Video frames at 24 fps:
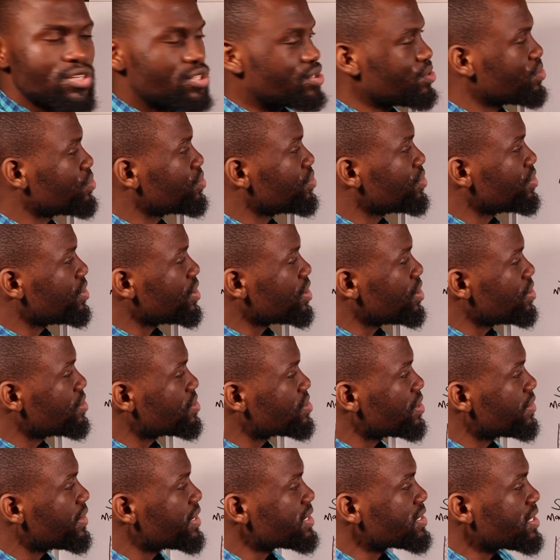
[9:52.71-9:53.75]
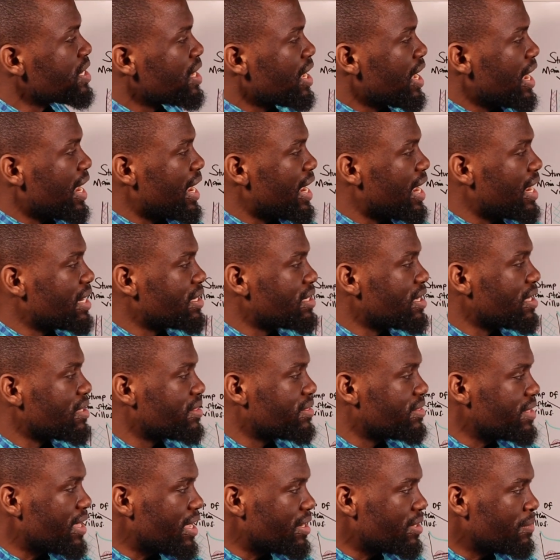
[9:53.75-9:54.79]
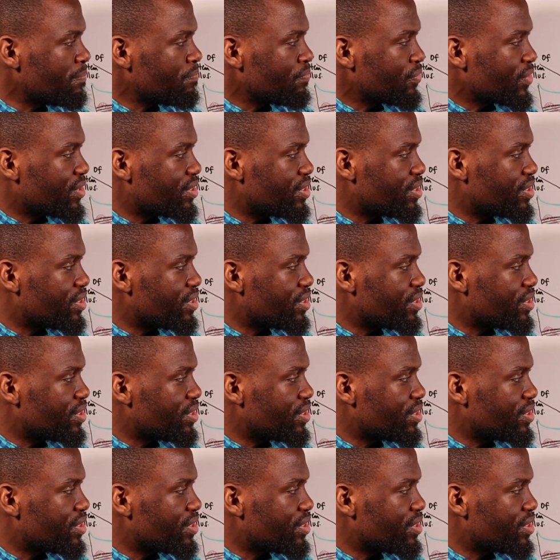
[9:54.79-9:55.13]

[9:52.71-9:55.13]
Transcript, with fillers: to the uterus and then